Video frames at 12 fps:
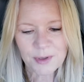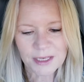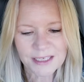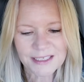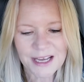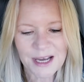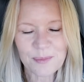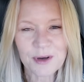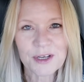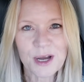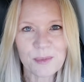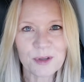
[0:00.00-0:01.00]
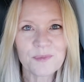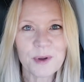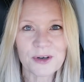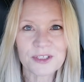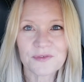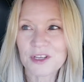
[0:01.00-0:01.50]
picked up a couple of
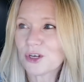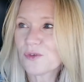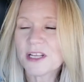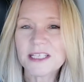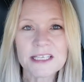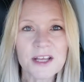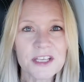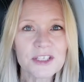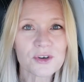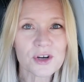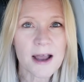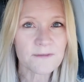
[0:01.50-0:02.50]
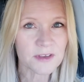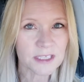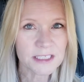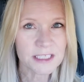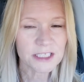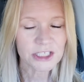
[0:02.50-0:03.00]
pairs of earrings. Now these are not
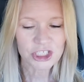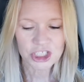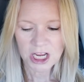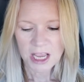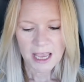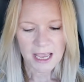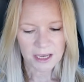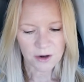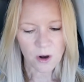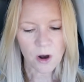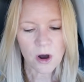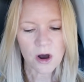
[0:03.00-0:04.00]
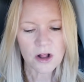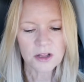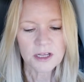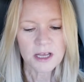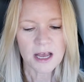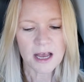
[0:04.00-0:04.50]
vintage at
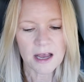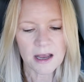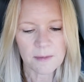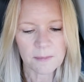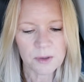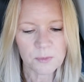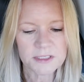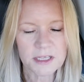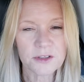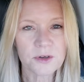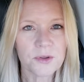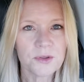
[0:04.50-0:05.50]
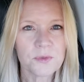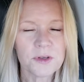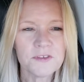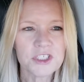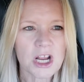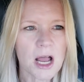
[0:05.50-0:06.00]
all. Um, it was a little
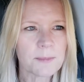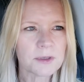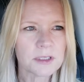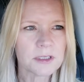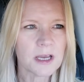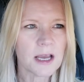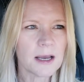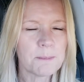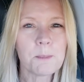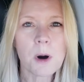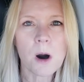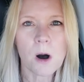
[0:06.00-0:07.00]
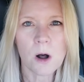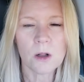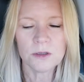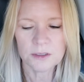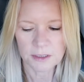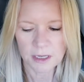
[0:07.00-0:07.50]
thrift shop uh,
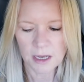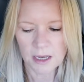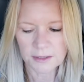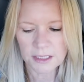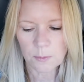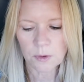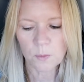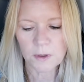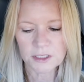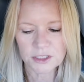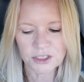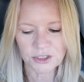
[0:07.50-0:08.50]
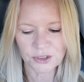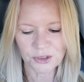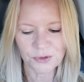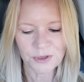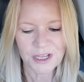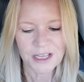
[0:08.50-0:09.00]
mall uh, that we went
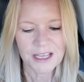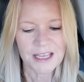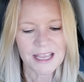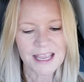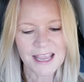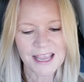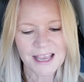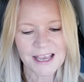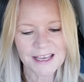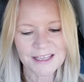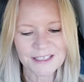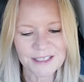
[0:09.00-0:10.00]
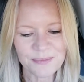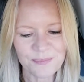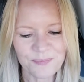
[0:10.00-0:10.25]
to. And